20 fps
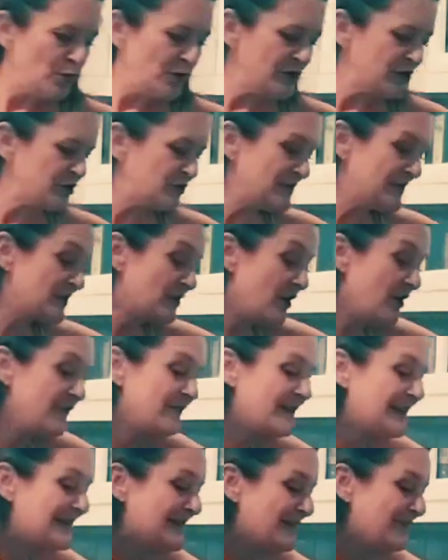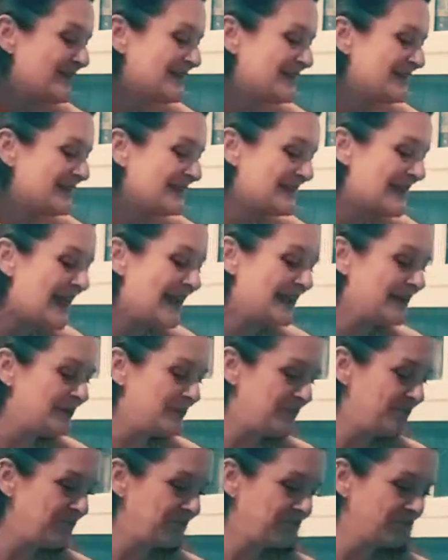We're going to turn this off and leave this to the side.
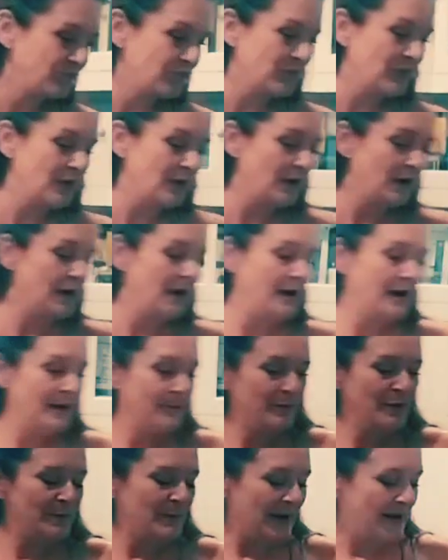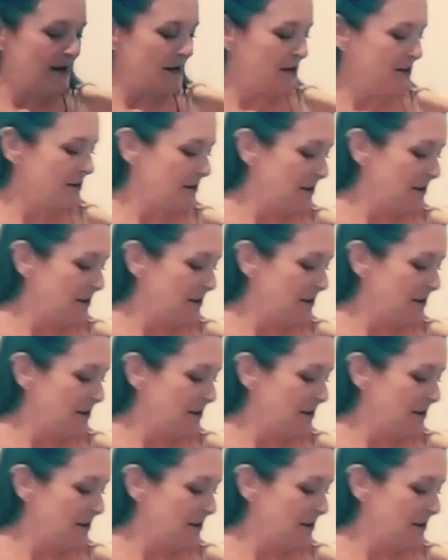Bye-bye.